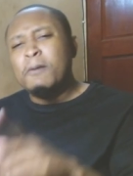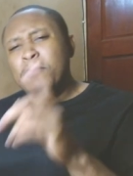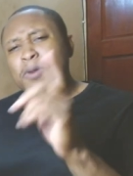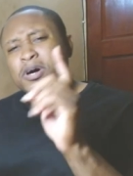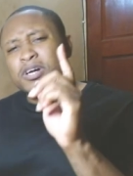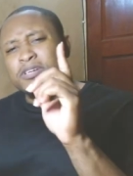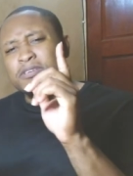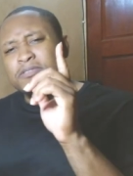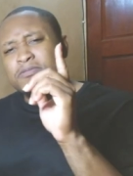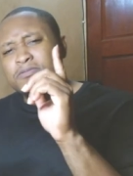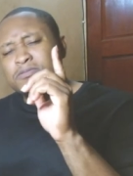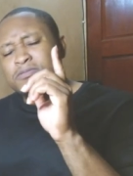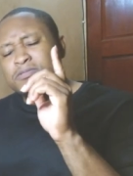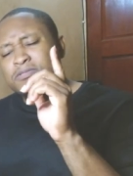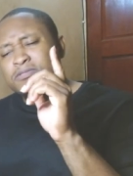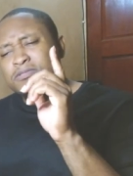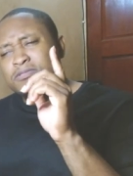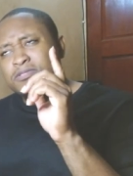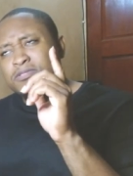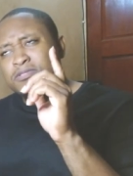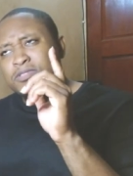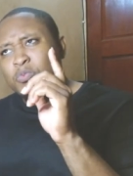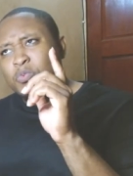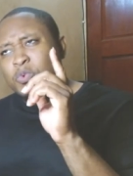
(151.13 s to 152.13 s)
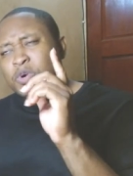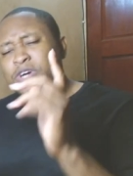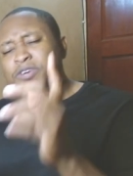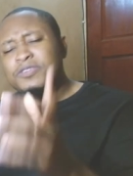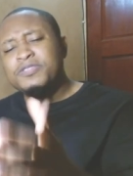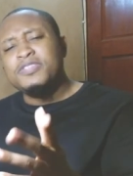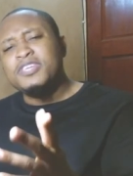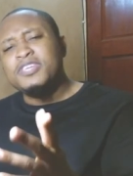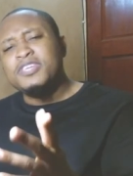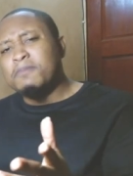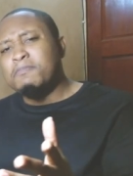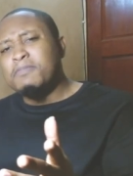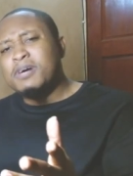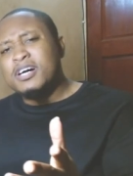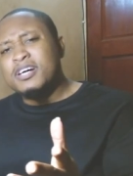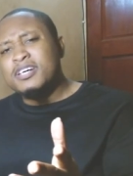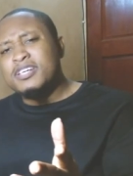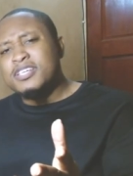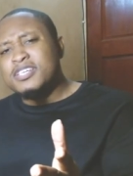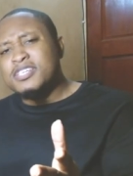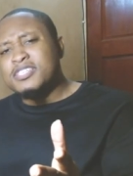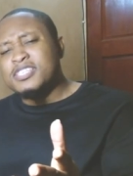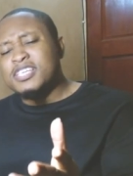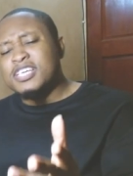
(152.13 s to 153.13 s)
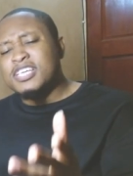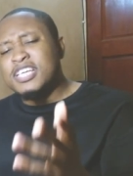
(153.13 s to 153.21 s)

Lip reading: But the weird thing about it is,